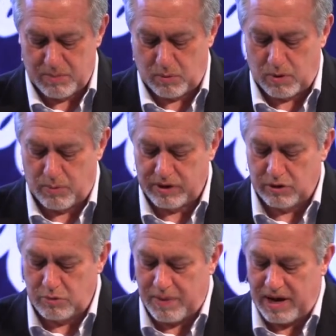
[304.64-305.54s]
but when we
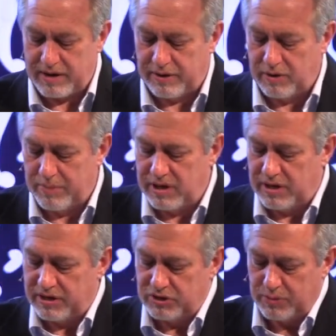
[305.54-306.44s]
look back on their
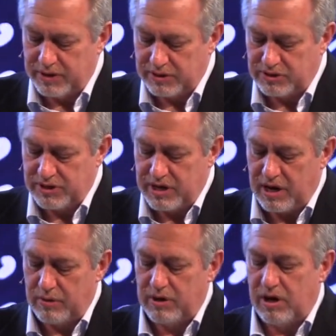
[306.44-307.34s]
beginnings, we can see
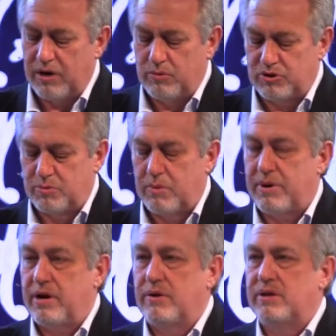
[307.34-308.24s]
how God was
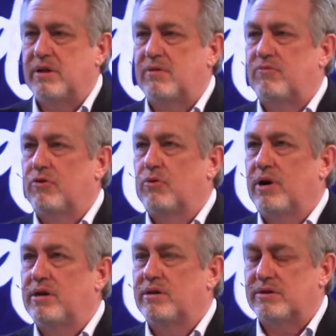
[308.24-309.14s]
preparing them for
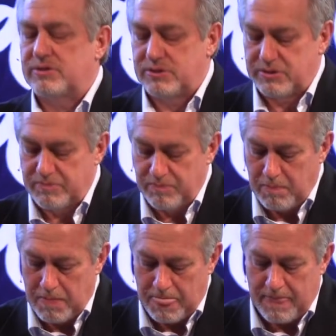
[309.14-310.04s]
greatness.
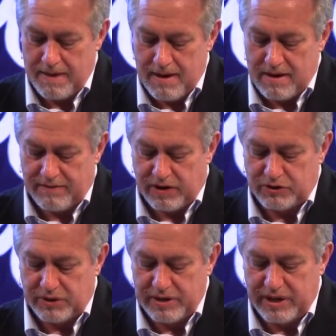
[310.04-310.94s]

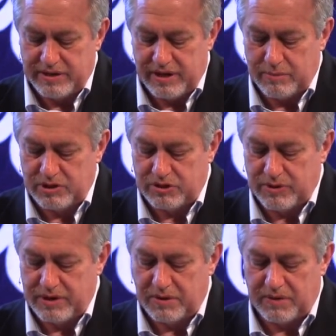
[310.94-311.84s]
Eventually, they
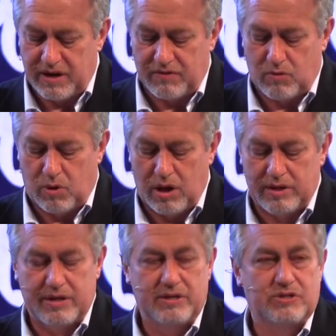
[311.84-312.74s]
demonstrate that they have
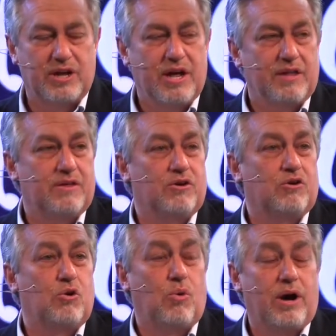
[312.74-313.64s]
qualities that
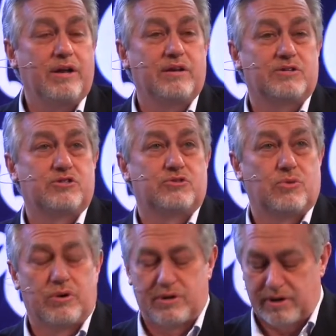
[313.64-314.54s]
are quite
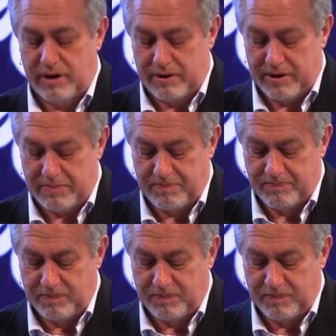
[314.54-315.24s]
extraordinary.